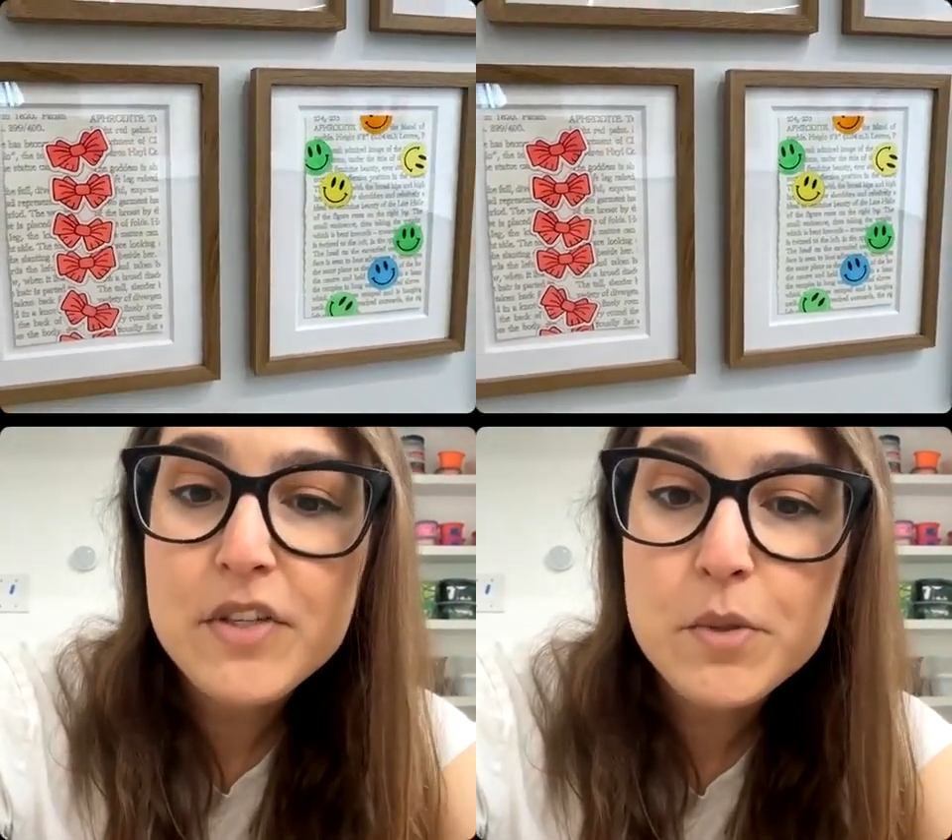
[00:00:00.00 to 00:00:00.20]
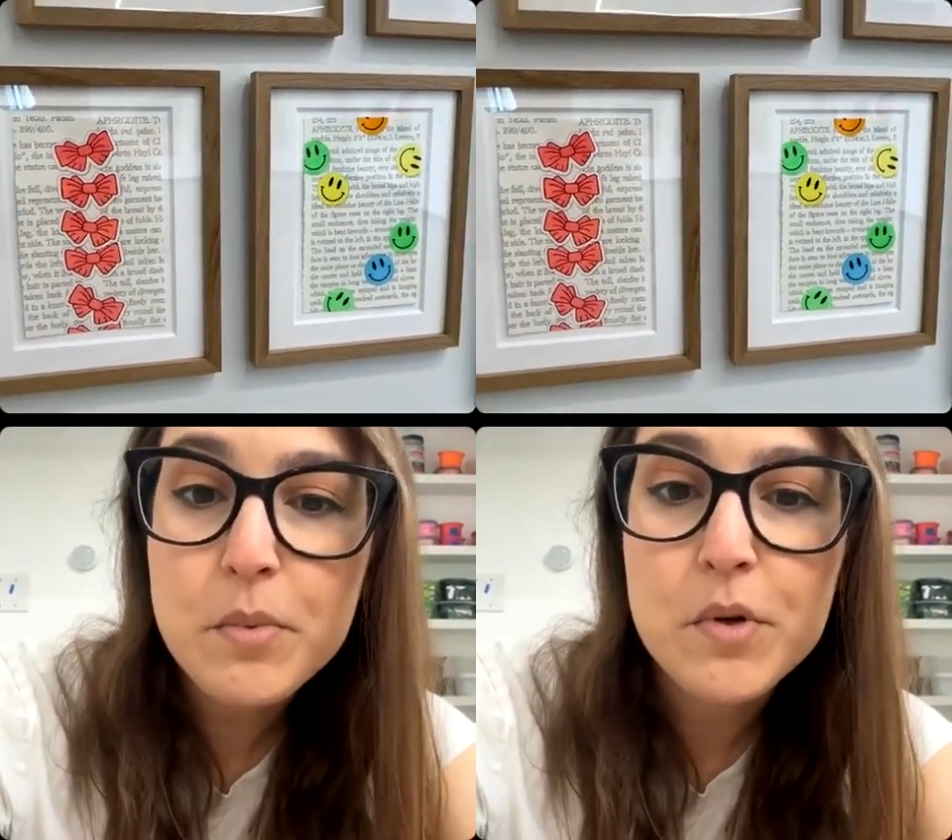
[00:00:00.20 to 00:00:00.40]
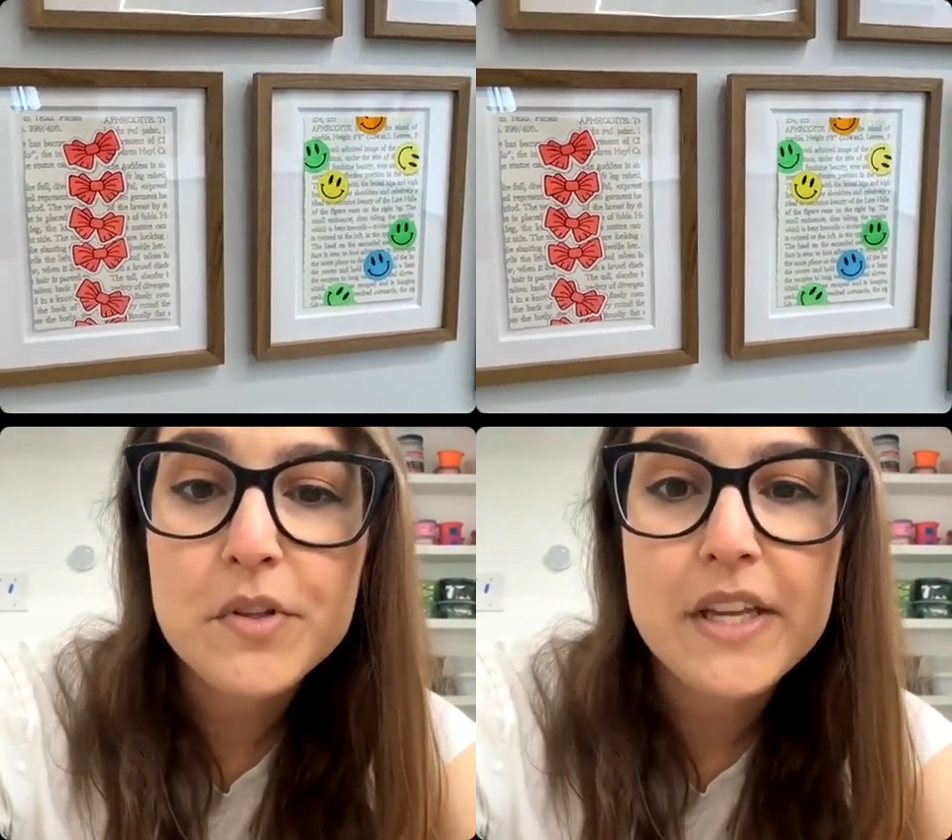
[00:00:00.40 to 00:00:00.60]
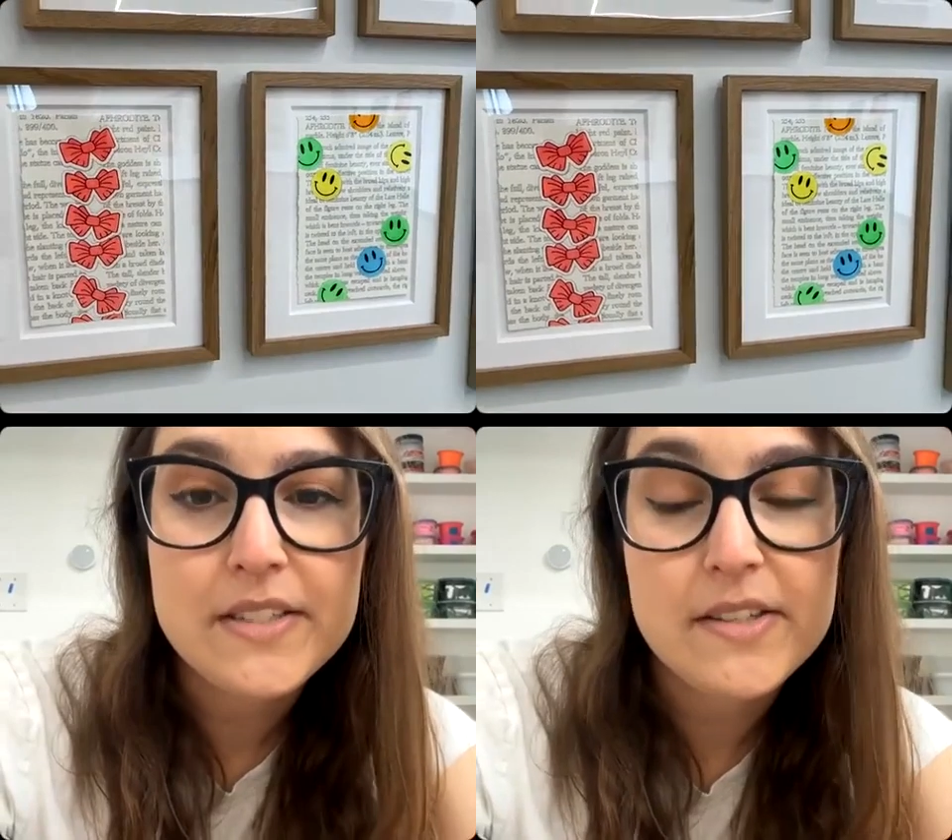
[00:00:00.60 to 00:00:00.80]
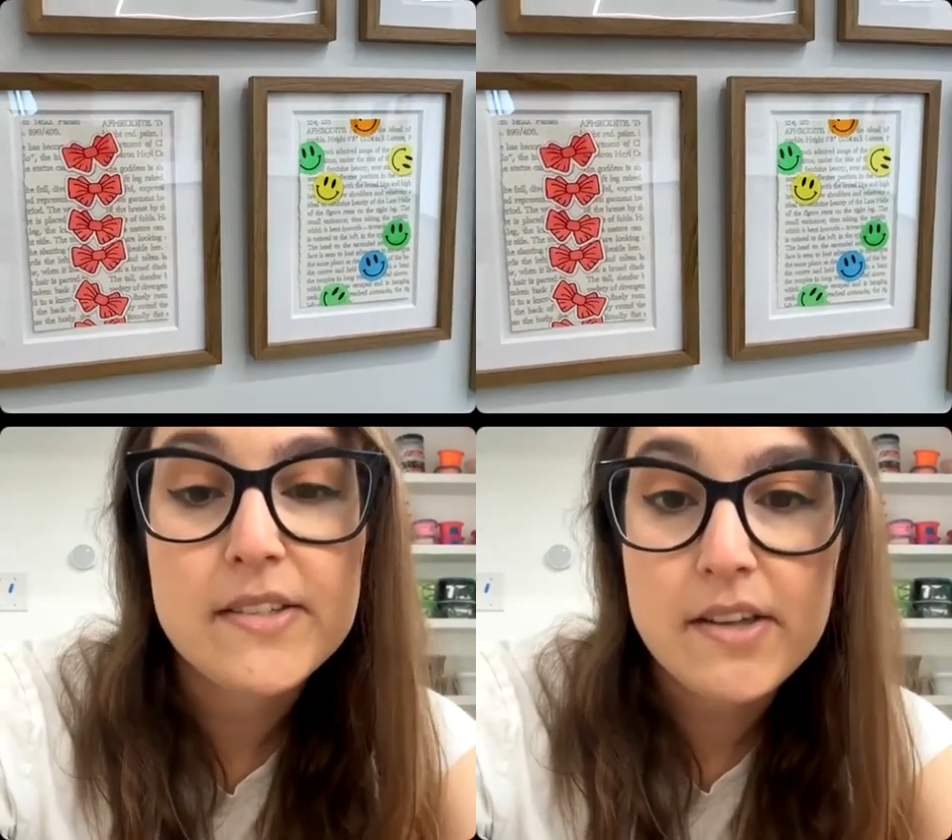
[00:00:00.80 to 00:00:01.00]
visible
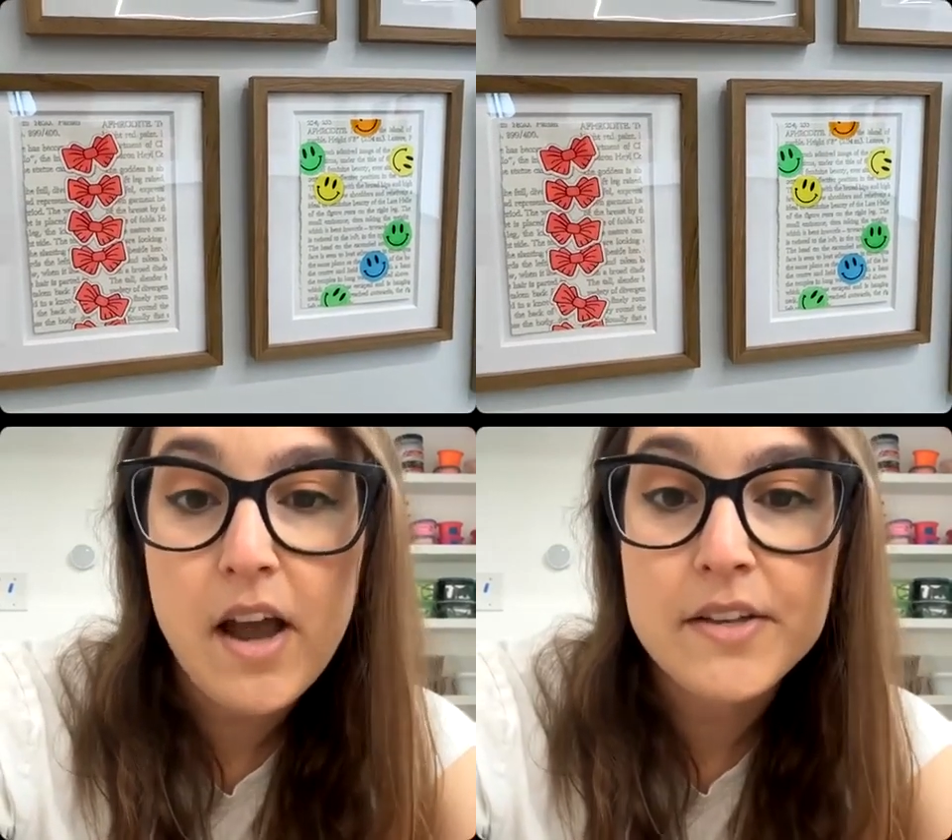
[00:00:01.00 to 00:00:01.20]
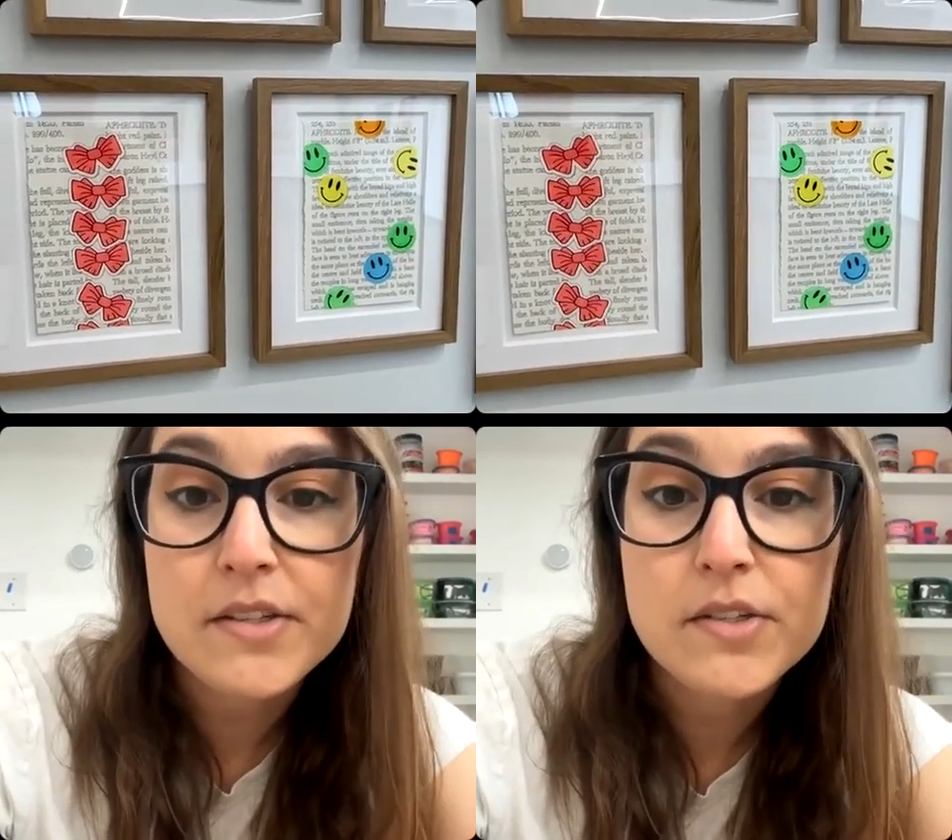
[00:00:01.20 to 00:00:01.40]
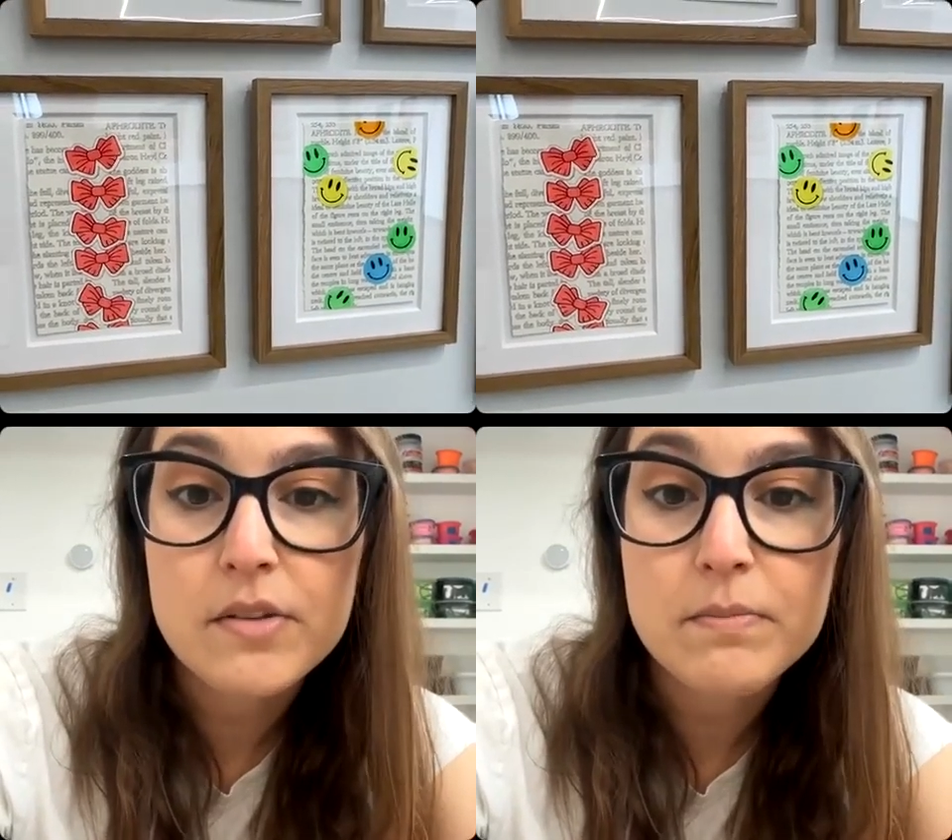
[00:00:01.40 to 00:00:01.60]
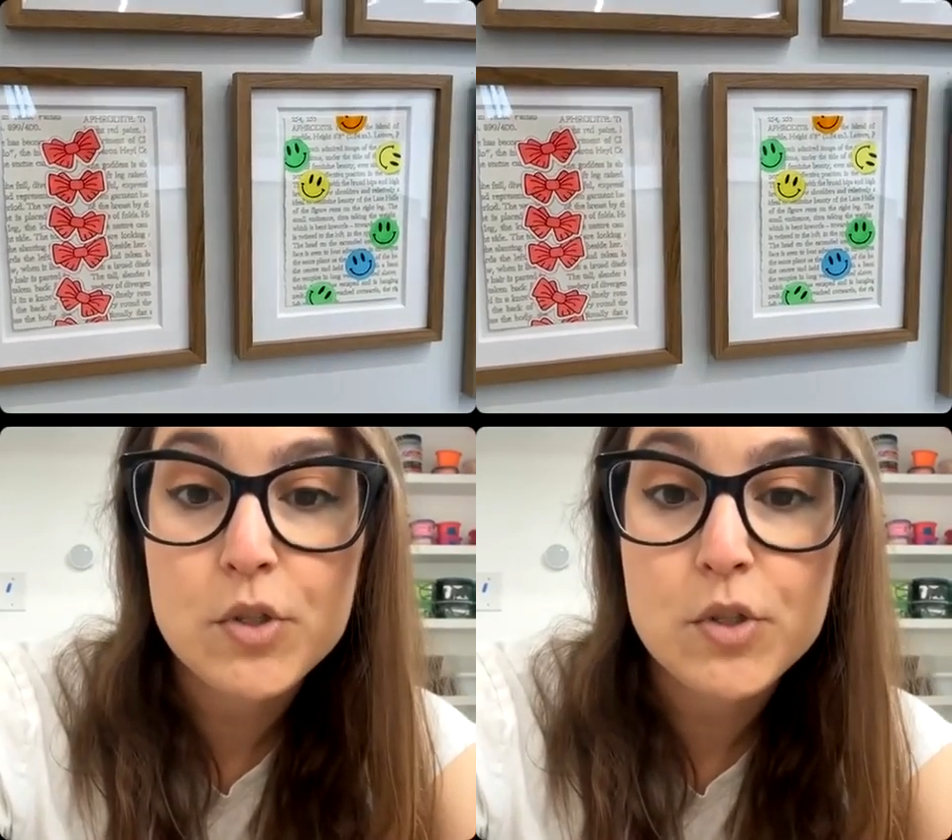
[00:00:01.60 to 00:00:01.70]
that discuss